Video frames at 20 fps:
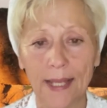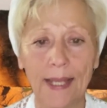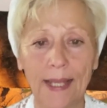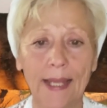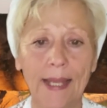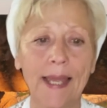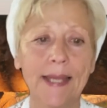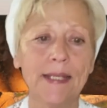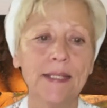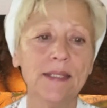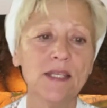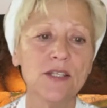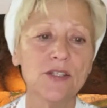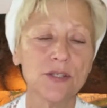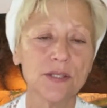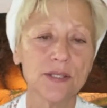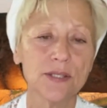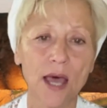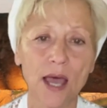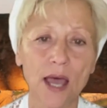And it is a
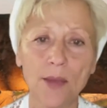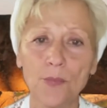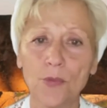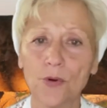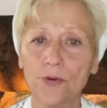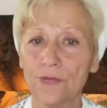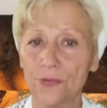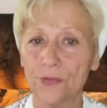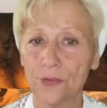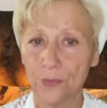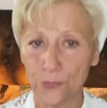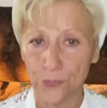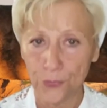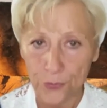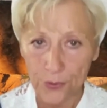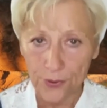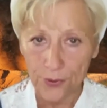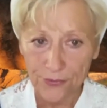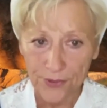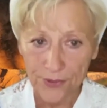time of
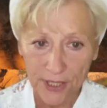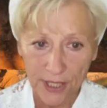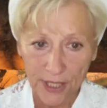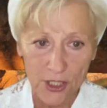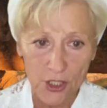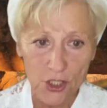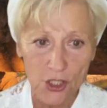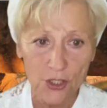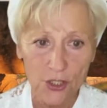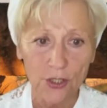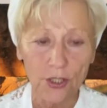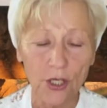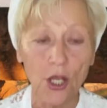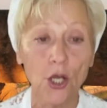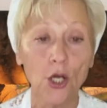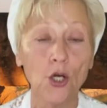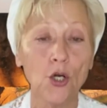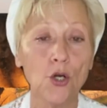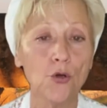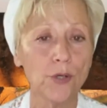purification,
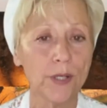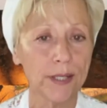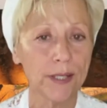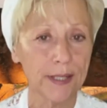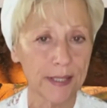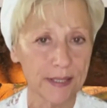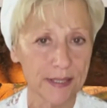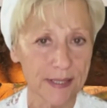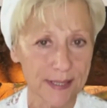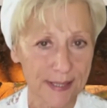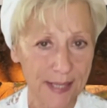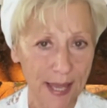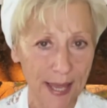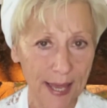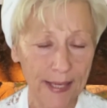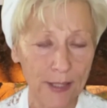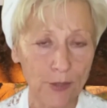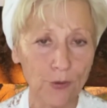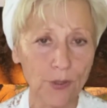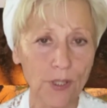looking
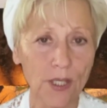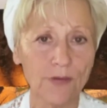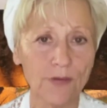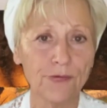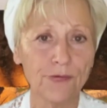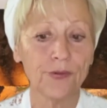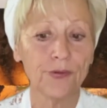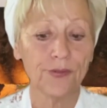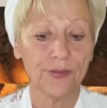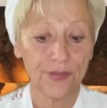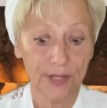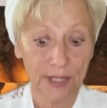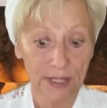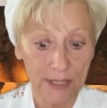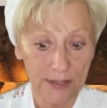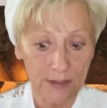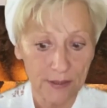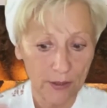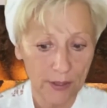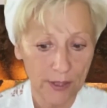inside, looking for the things
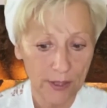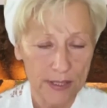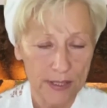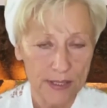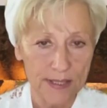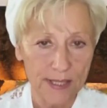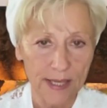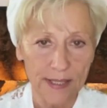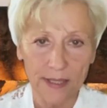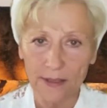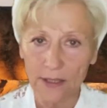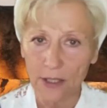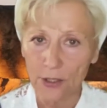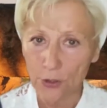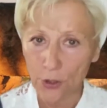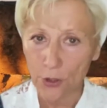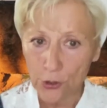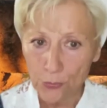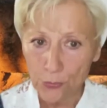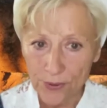that are inside that are
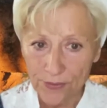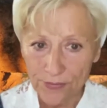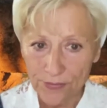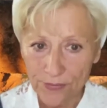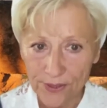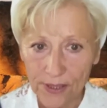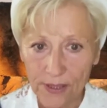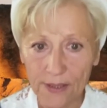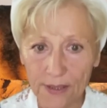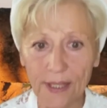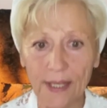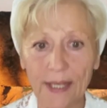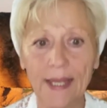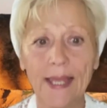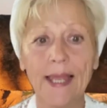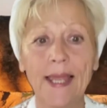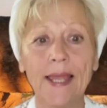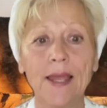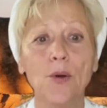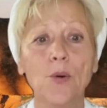not revealed,
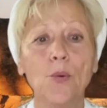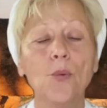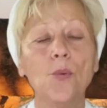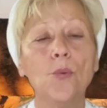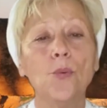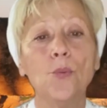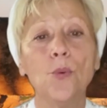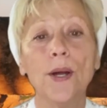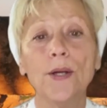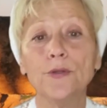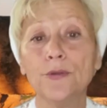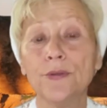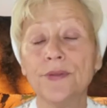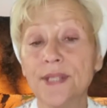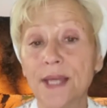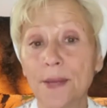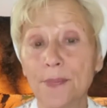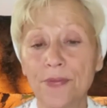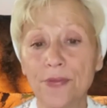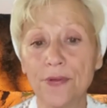where the
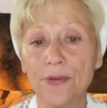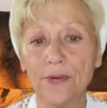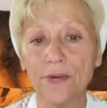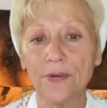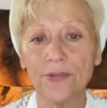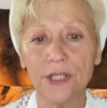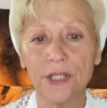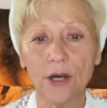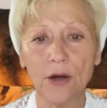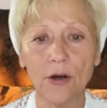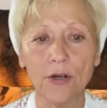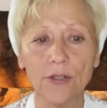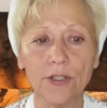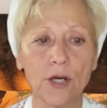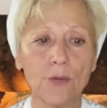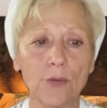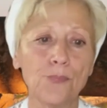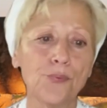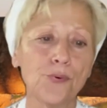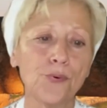depth of the heart
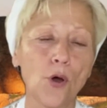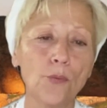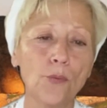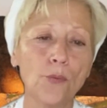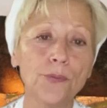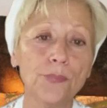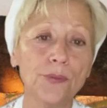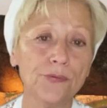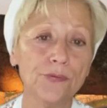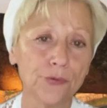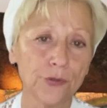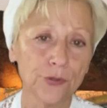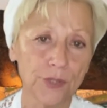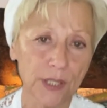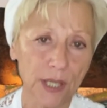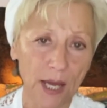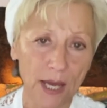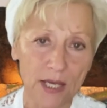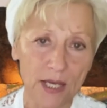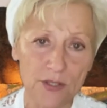are probed before the
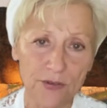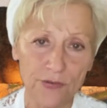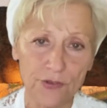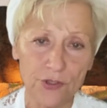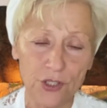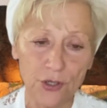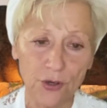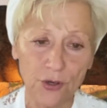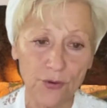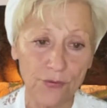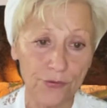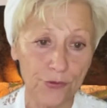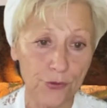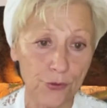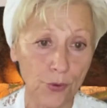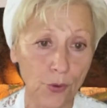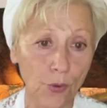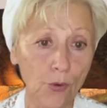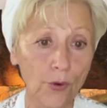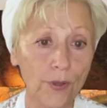eyes of the
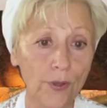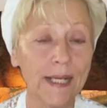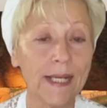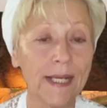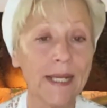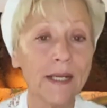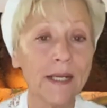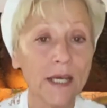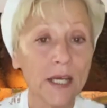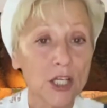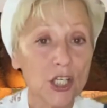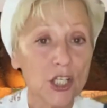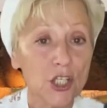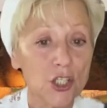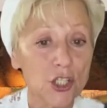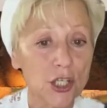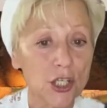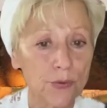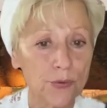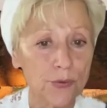Lord in
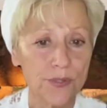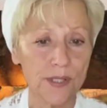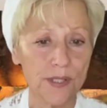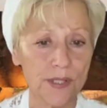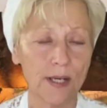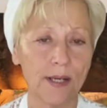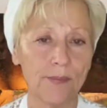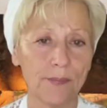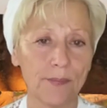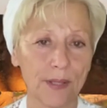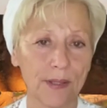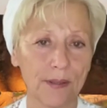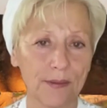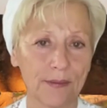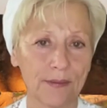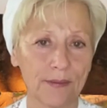Jerusalem.